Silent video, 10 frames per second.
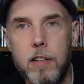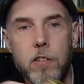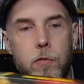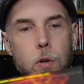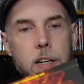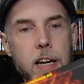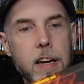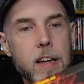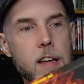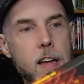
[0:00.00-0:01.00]
another four
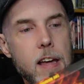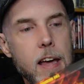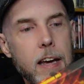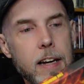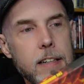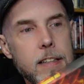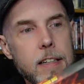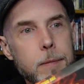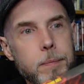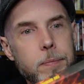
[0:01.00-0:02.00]
K, and
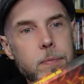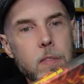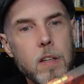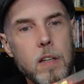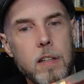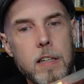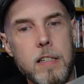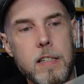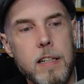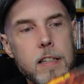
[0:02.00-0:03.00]
um, he
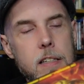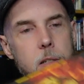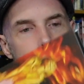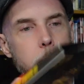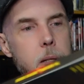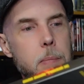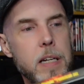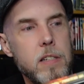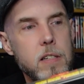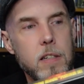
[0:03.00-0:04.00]
said this is probably the
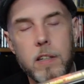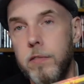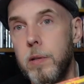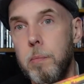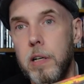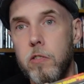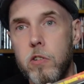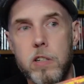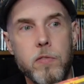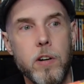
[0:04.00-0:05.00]
best of the
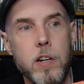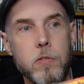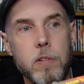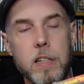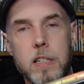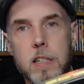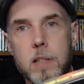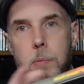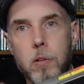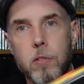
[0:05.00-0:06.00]
bunch as far as
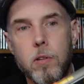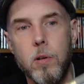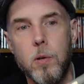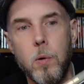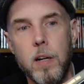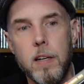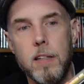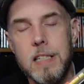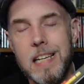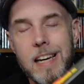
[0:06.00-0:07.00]
releases, both
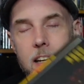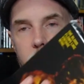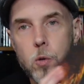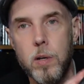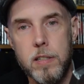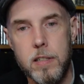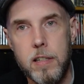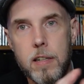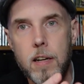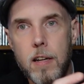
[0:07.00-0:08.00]
quality and quantity.